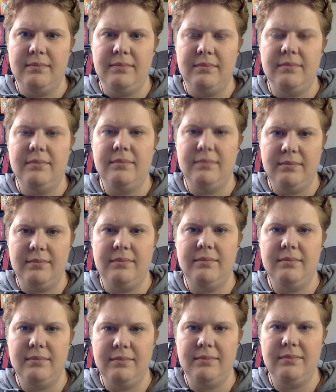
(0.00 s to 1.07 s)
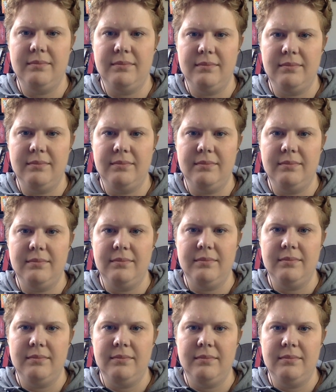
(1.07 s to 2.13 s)

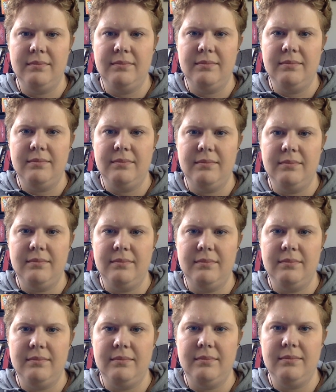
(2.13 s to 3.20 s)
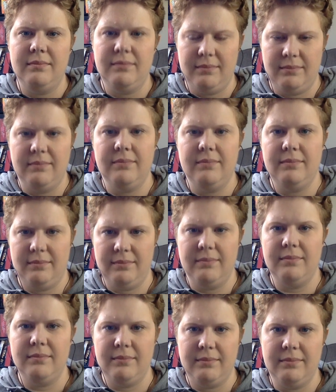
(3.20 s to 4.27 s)

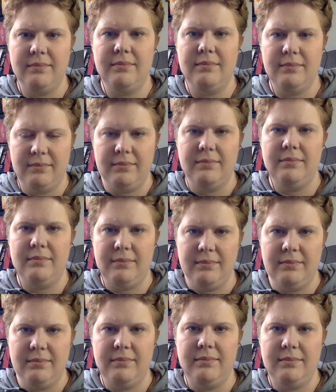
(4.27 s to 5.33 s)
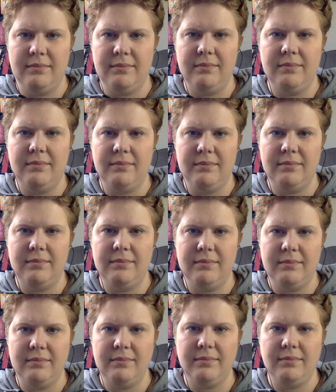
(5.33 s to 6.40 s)

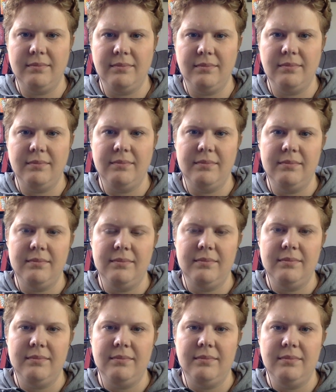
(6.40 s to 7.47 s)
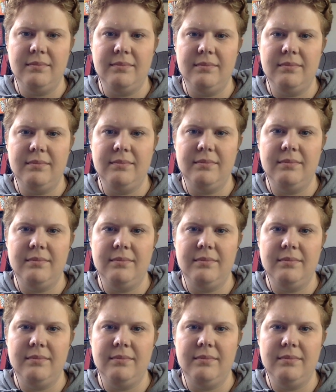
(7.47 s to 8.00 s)
The person shown says nothing.